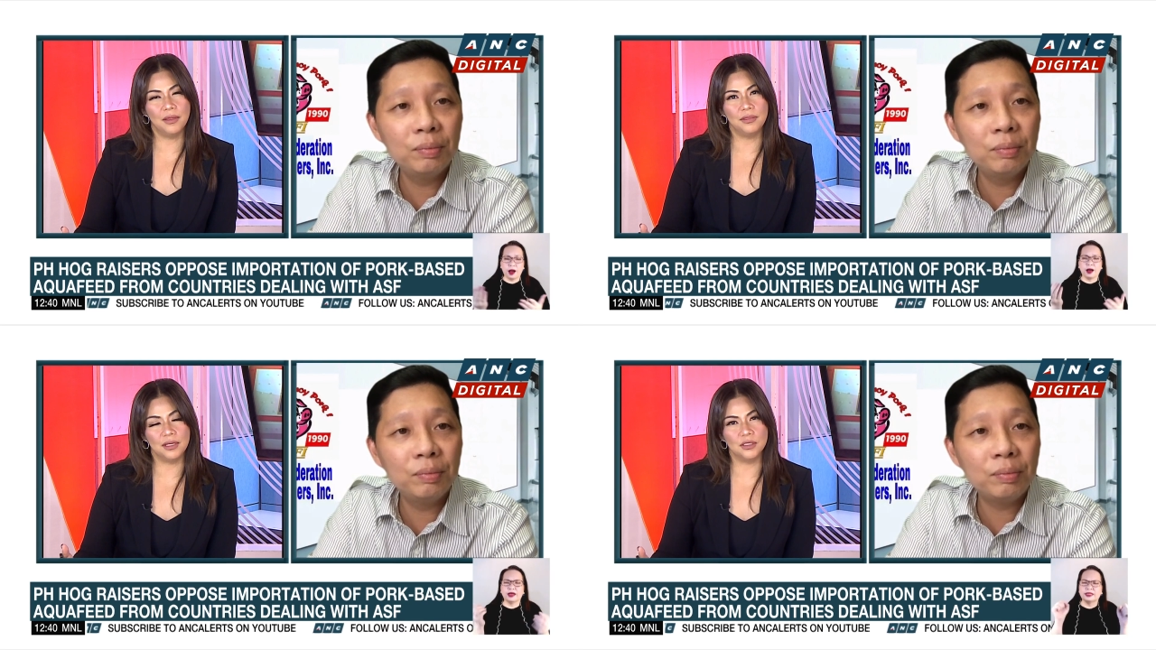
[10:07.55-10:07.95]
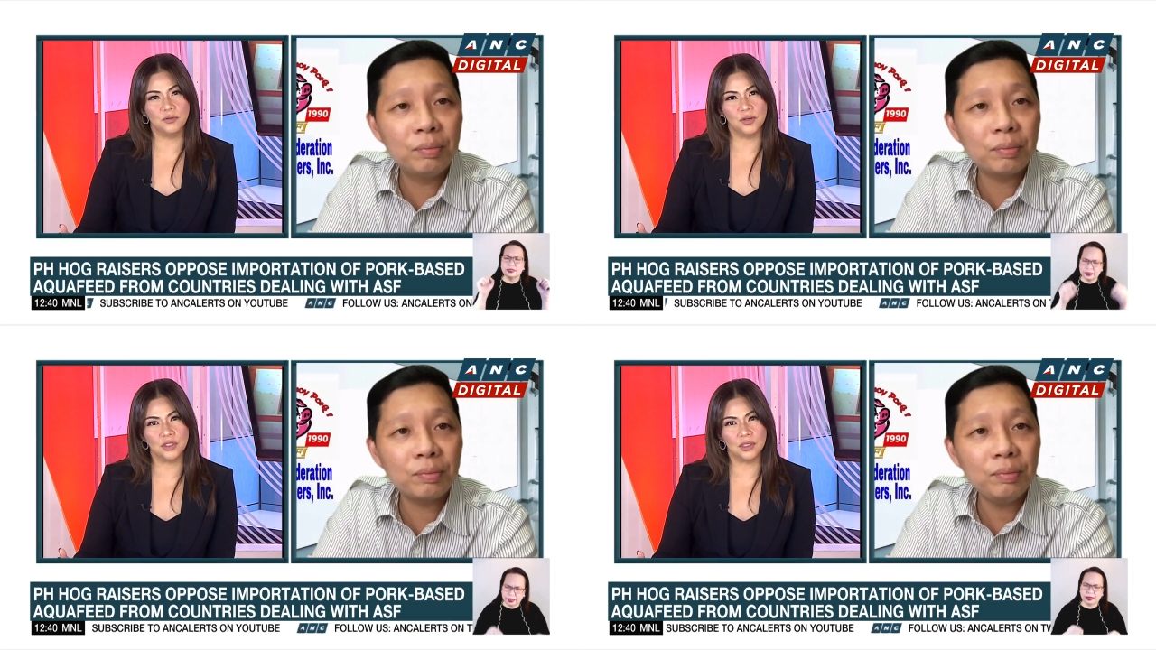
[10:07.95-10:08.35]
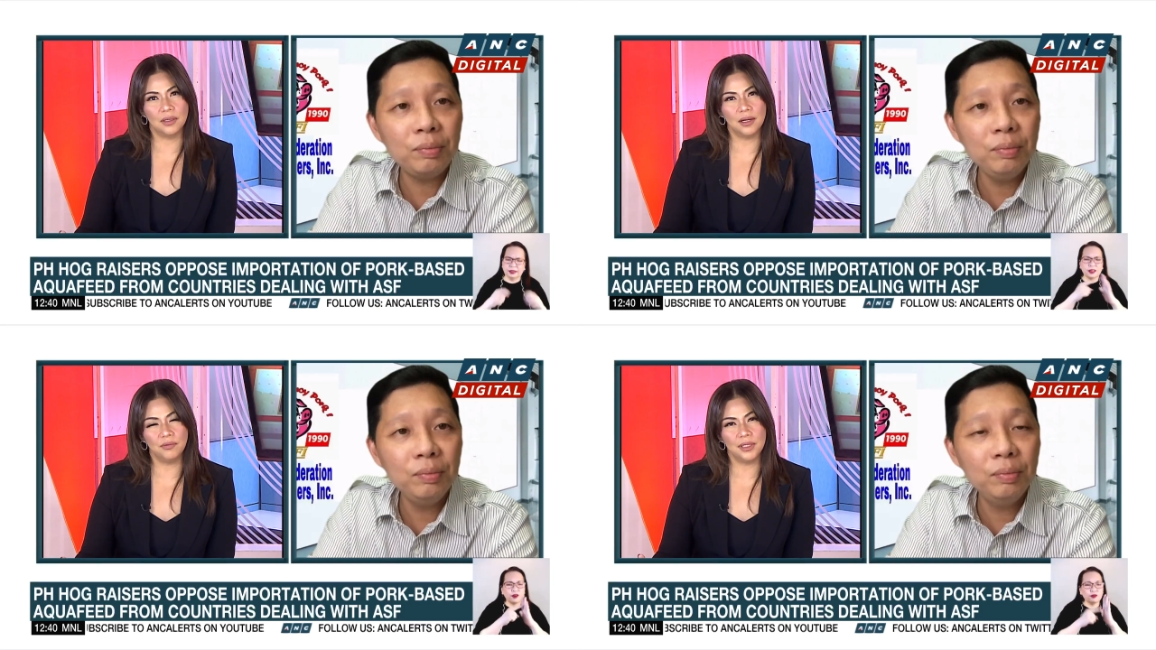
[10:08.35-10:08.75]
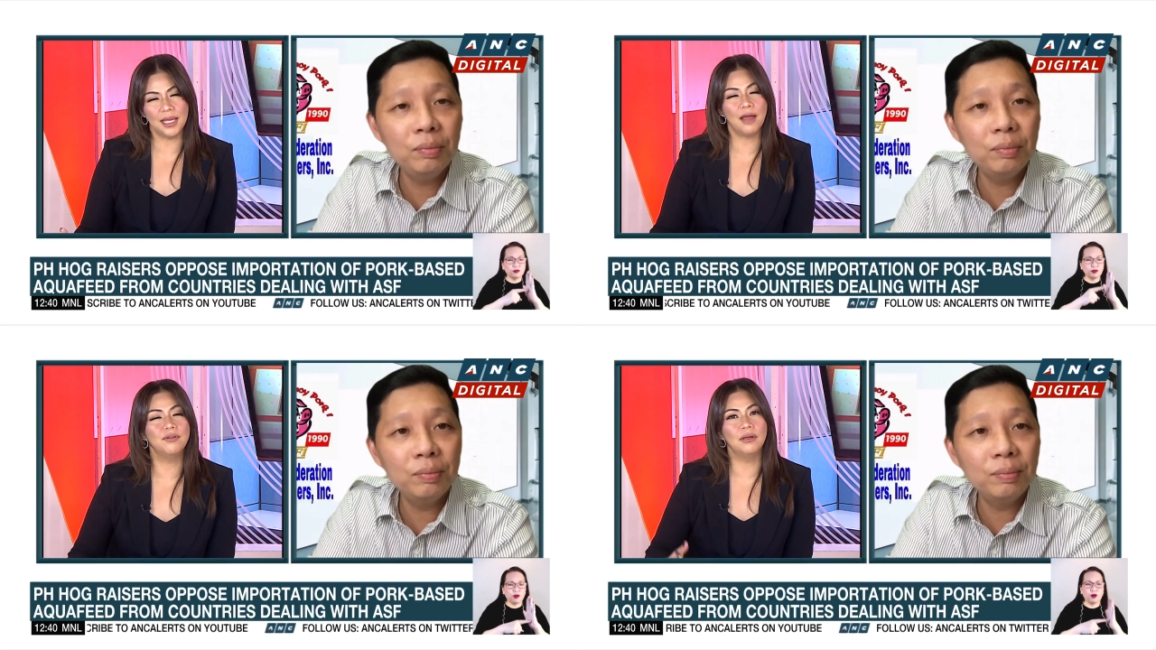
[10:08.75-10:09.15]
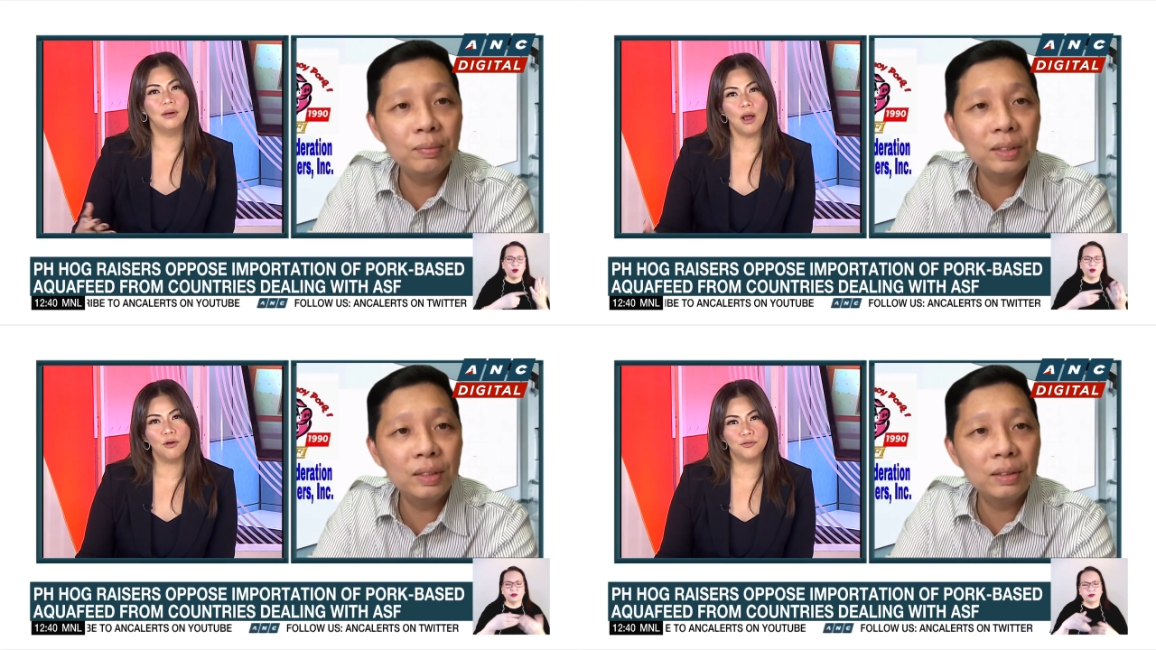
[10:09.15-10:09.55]
Speaker 1: these fish and not really have
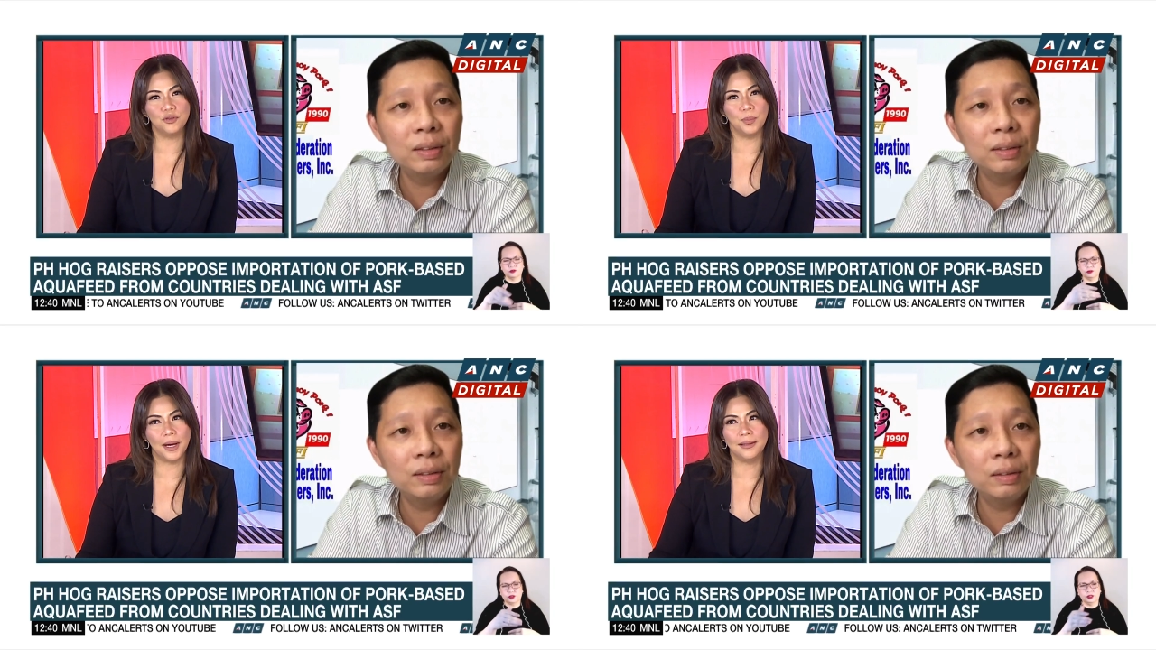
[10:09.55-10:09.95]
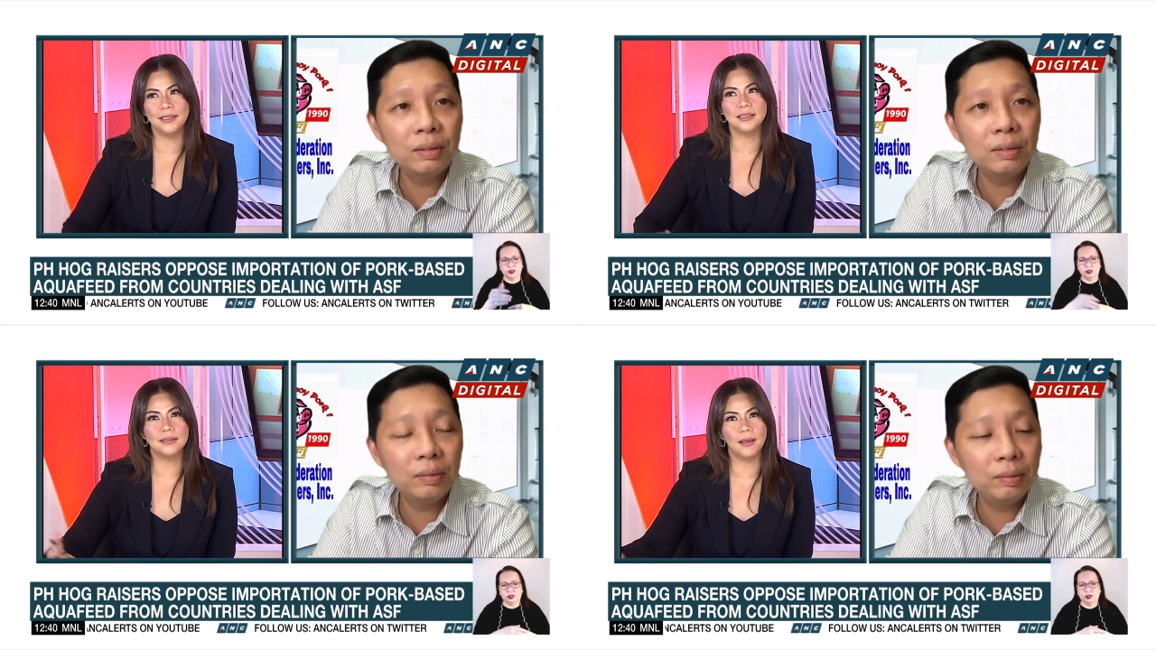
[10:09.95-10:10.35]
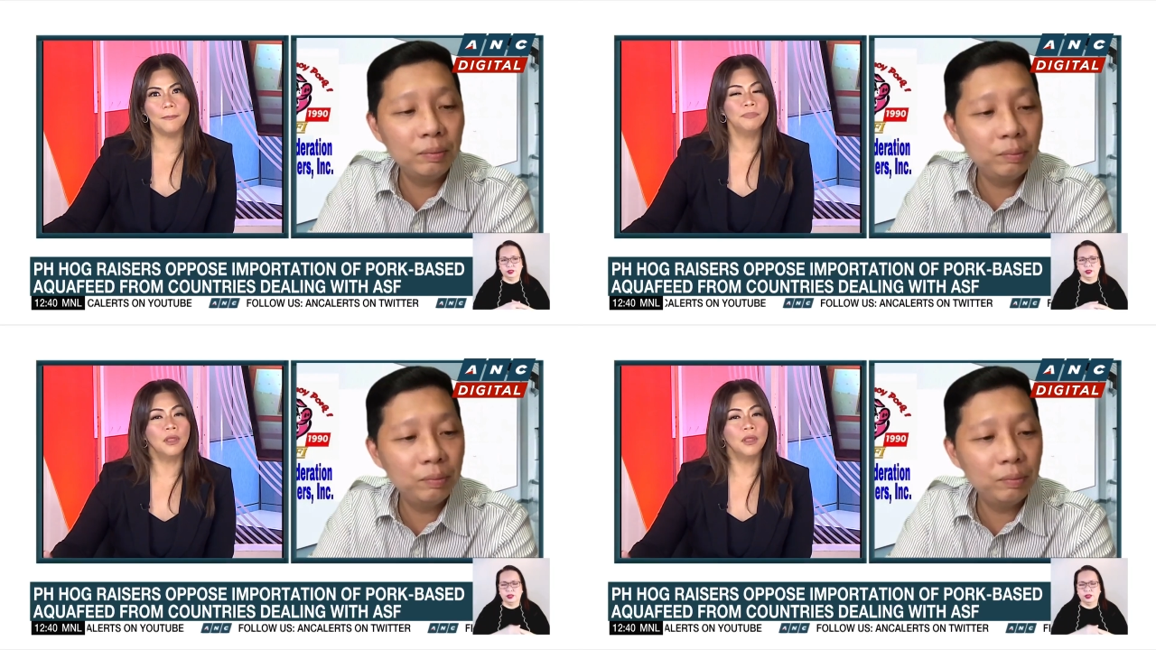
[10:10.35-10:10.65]
enough to buy, let's say,